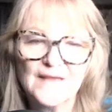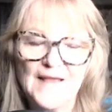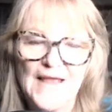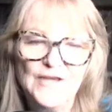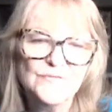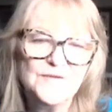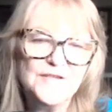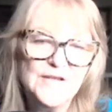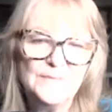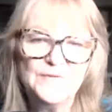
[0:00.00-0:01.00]
And you
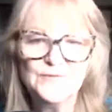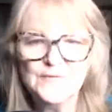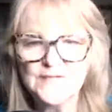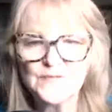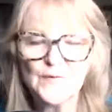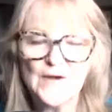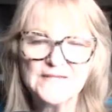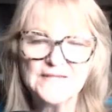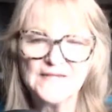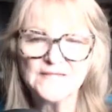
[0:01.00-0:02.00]
keep doing this
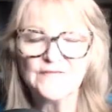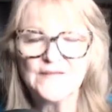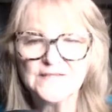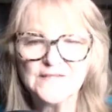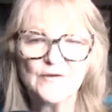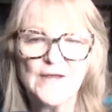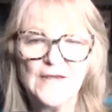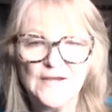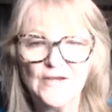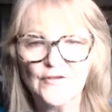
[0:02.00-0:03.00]
process of, is there
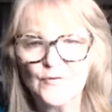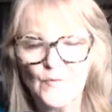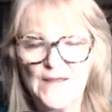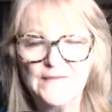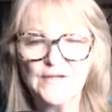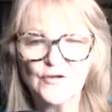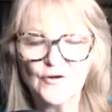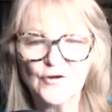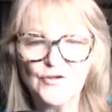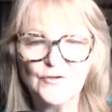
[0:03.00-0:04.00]
any other way that it
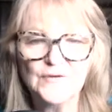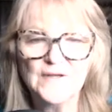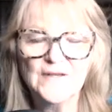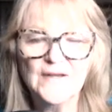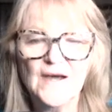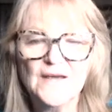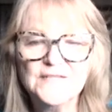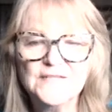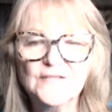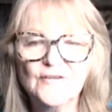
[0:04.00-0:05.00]
hurt you,
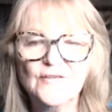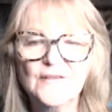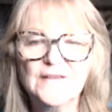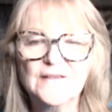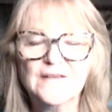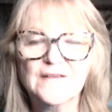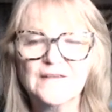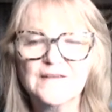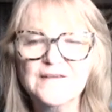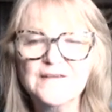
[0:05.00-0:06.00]
until
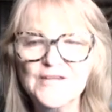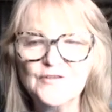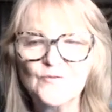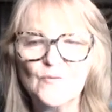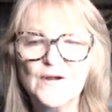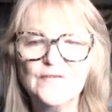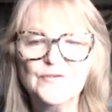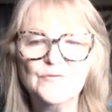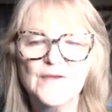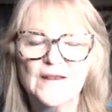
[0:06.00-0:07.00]
neither one of
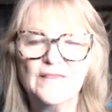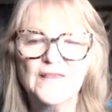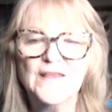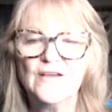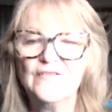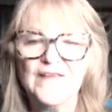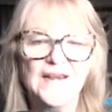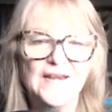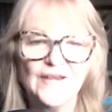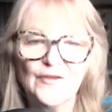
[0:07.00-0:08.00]
you can think of
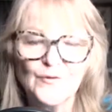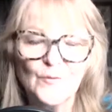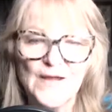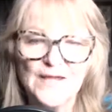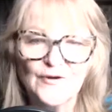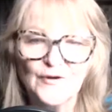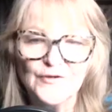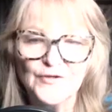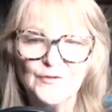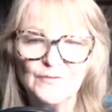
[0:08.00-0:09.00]
any other way it
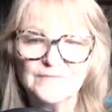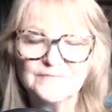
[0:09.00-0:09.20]
hurt you.